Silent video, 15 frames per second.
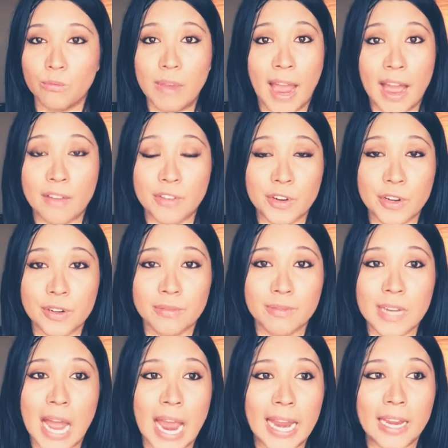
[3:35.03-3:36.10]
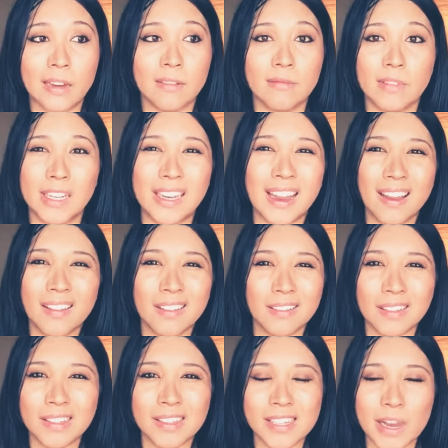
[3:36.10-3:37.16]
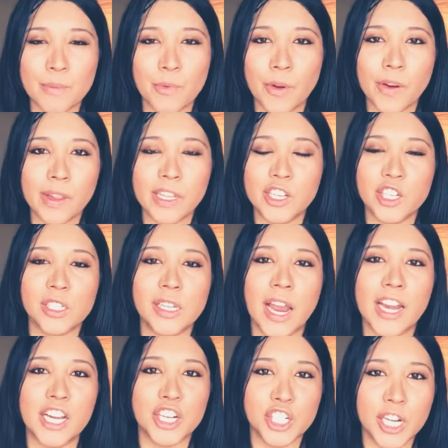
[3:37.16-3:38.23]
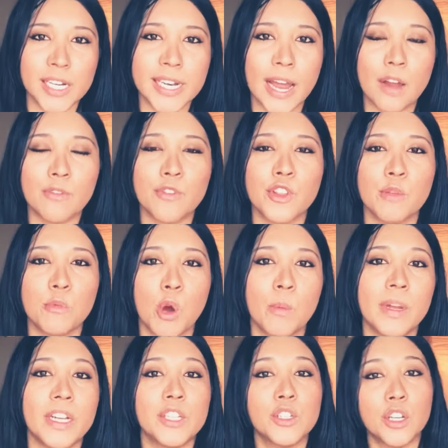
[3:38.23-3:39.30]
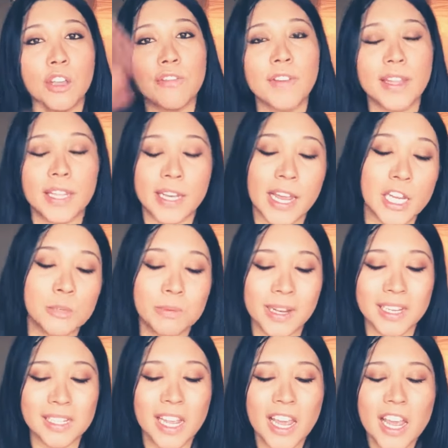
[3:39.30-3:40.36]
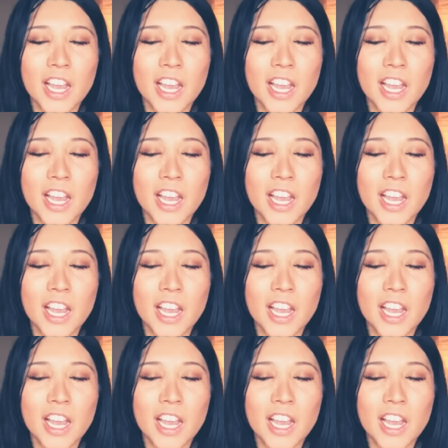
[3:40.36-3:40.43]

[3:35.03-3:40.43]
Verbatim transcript: have your night, you know, temporarily just kind of shut down for the moment until you find the next place.